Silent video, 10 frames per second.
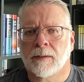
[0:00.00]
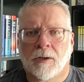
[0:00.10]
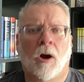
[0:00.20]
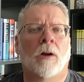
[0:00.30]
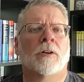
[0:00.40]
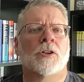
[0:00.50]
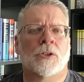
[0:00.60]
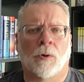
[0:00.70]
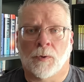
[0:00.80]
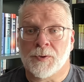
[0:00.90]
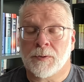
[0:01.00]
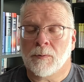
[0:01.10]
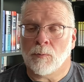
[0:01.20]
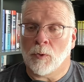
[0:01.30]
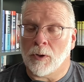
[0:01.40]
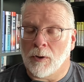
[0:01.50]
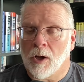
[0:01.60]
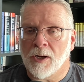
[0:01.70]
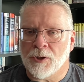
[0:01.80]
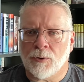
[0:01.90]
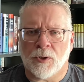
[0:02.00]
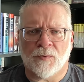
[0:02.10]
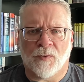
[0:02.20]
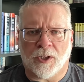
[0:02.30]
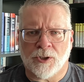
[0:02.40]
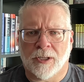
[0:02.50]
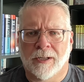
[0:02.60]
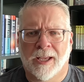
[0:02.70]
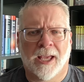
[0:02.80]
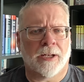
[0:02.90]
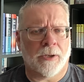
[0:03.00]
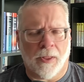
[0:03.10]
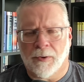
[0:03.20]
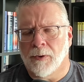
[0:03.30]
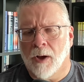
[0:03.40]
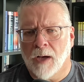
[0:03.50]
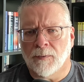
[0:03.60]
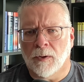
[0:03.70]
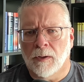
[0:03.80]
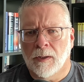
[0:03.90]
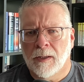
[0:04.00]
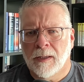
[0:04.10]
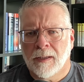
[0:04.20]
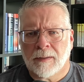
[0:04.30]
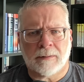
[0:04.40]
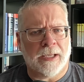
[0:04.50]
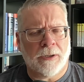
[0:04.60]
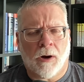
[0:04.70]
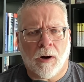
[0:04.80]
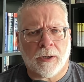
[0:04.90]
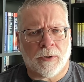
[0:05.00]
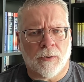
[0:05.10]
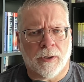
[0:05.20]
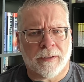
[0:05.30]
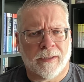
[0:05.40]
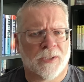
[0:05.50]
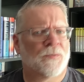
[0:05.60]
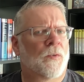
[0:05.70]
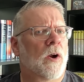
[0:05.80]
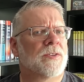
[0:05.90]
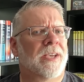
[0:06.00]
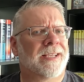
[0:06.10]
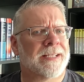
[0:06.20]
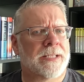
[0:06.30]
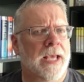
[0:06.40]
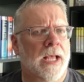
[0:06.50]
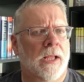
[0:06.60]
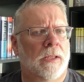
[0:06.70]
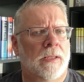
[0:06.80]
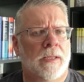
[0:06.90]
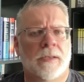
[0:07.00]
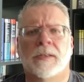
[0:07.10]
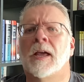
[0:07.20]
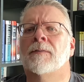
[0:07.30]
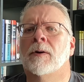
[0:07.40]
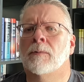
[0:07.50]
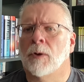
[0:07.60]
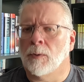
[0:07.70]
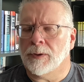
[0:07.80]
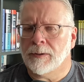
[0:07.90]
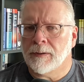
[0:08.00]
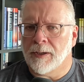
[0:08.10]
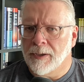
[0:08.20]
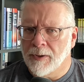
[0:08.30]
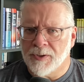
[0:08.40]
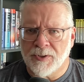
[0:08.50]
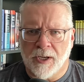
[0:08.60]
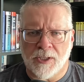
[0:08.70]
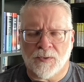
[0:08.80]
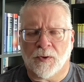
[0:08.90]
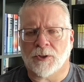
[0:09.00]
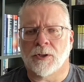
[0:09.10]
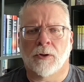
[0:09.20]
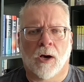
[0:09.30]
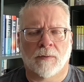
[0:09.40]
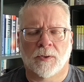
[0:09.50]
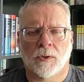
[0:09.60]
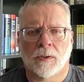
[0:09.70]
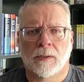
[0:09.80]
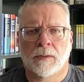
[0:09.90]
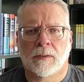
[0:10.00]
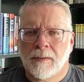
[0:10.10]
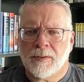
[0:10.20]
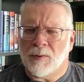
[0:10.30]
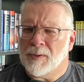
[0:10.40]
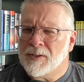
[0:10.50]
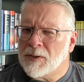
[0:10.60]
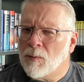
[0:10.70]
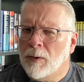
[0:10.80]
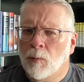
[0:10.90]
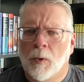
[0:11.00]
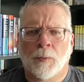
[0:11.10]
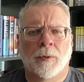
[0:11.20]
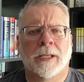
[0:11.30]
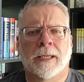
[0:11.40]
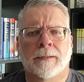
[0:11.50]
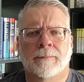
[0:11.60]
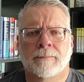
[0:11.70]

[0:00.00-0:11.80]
Carter Scholz wrote a lot of short fiction and another novel. Glenn Harcourt, as far as I can tell, never wrote another science fiction novel. So is this one worth reading?